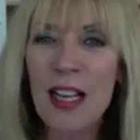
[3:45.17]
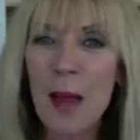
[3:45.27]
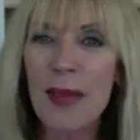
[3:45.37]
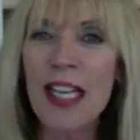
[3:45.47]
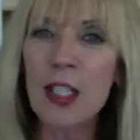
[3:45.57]

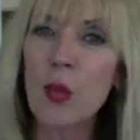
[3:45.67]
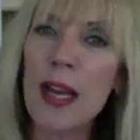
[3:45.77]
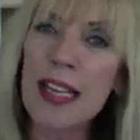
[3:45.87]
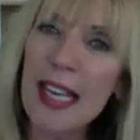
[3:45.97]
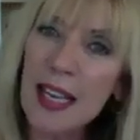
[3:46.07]
Because
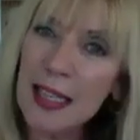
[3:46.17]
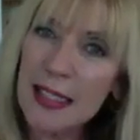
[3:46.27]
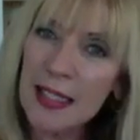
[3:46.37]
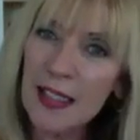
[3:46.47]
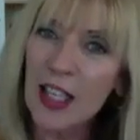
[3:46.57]
when
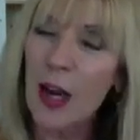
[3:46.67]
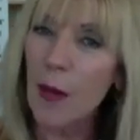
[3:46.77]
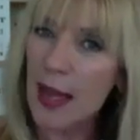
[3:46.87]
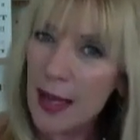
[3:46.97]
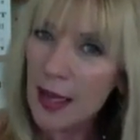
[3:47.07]

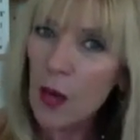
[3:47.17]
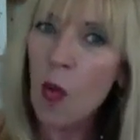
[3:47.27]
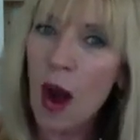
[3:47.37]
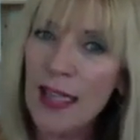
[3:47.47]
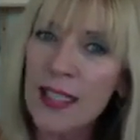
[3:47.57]
it
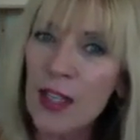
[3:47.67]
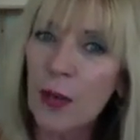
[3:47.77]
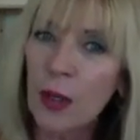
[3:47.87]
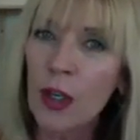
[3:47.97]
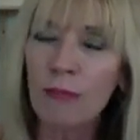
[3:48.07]
walks in the
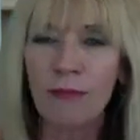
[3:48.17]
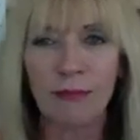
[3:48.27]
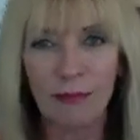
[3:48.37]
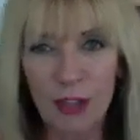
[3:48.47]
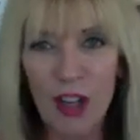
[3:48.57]
room,
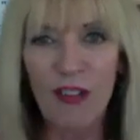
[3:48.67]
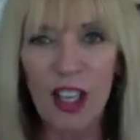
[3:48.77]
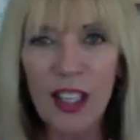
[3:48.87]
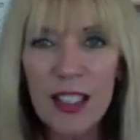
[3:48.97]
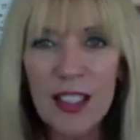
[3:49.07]
do you
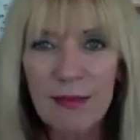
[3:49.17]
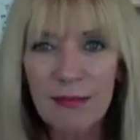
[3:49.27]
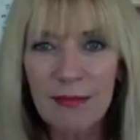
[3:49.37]
feel it?